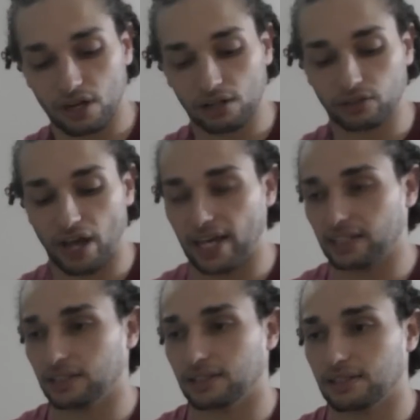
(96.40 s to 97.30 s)
Aldo
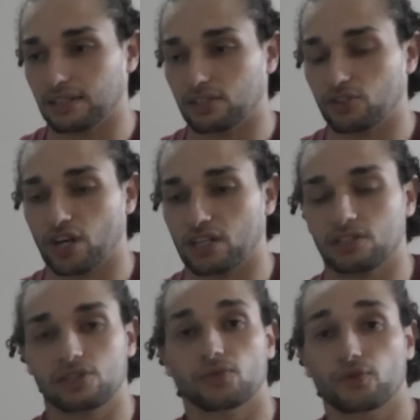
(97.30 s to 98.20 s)
had his
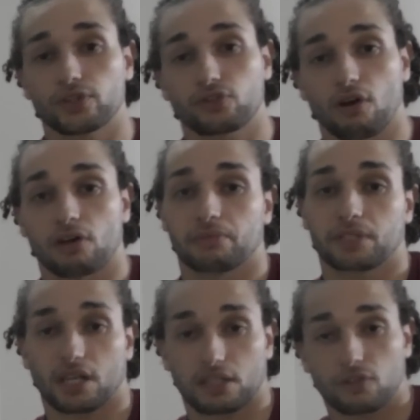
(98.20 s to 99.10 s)
chance 3
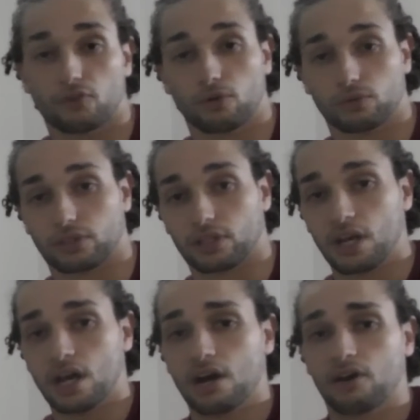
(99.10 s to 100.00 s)
times and he ruined it.
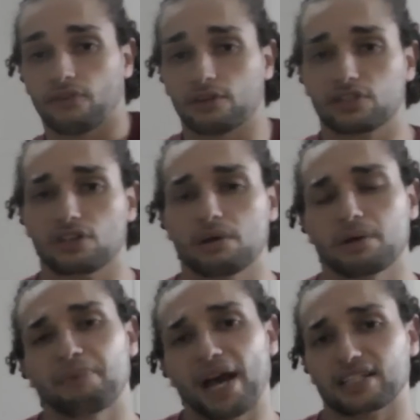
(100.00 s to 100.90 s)
First
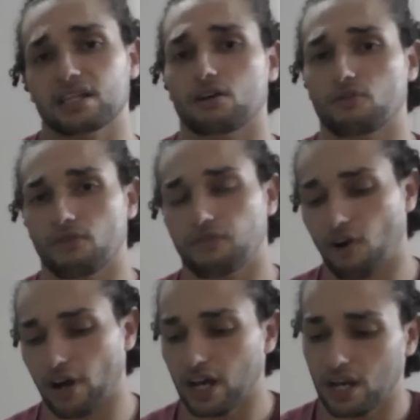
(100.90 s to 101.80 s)
time he backed out of a
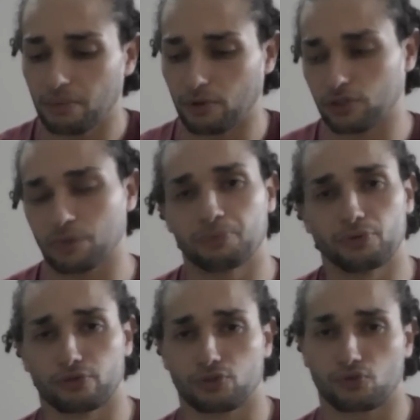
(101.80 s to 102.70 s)
fight because of
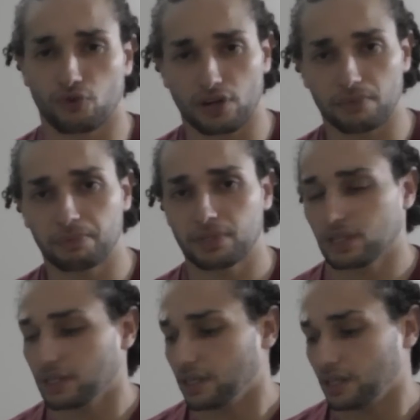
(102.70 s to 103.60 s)
bruised rib,
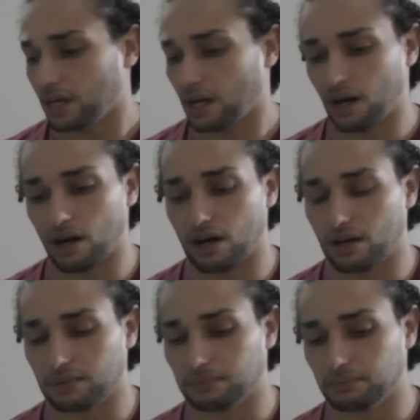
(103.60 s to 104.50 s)

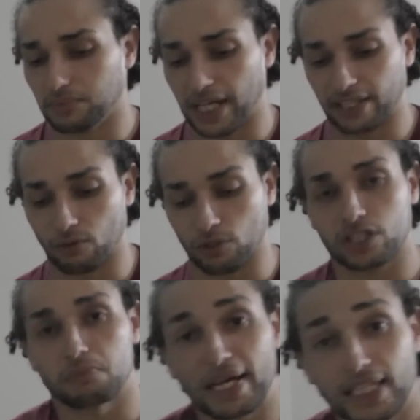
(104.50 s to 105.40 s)
and he
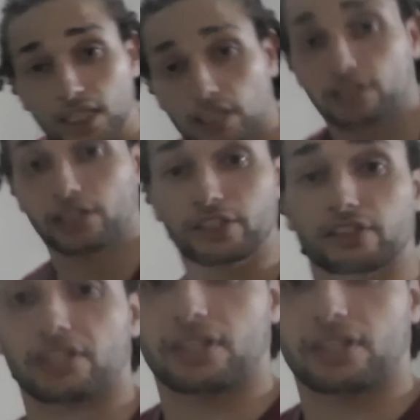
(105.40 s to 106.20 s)
was medically cleared.